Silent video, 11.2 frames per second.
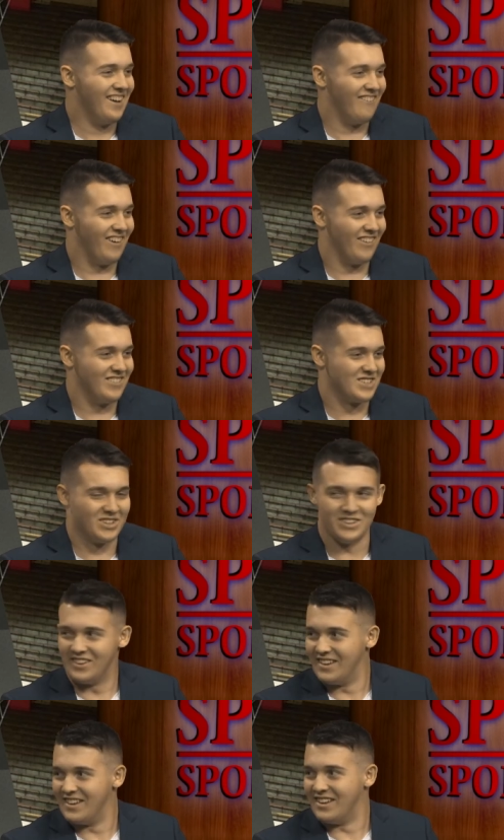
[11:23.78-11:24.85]
what did
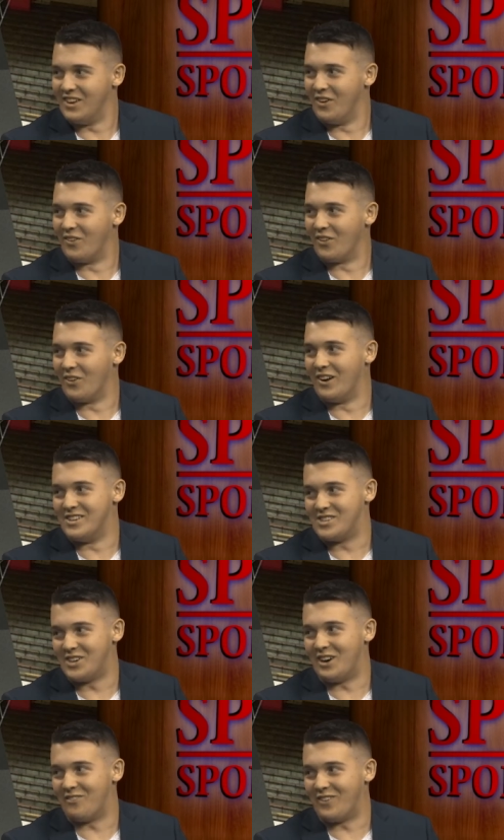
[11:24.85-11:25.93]
I say? You were a little
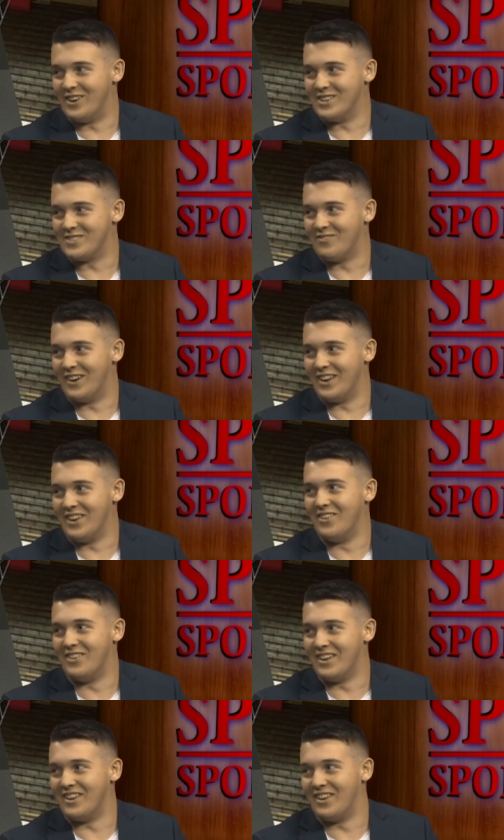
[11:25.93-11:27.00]
sure at first, but you
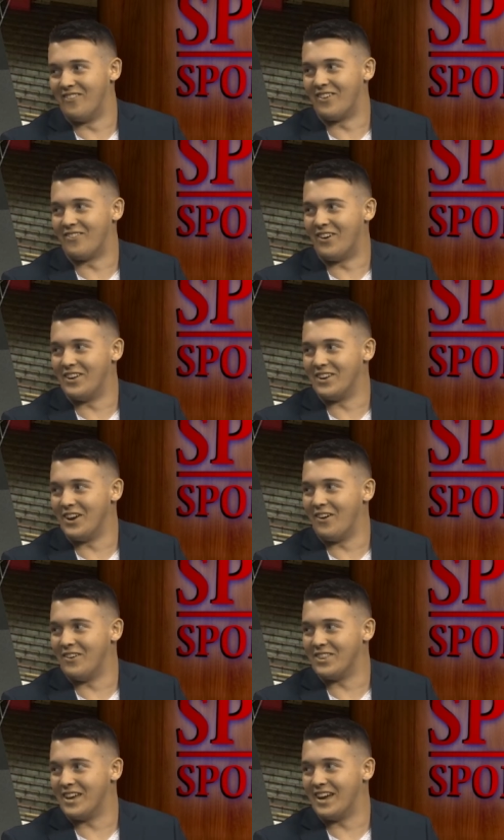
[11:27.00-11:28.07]
did. You were willing to go with it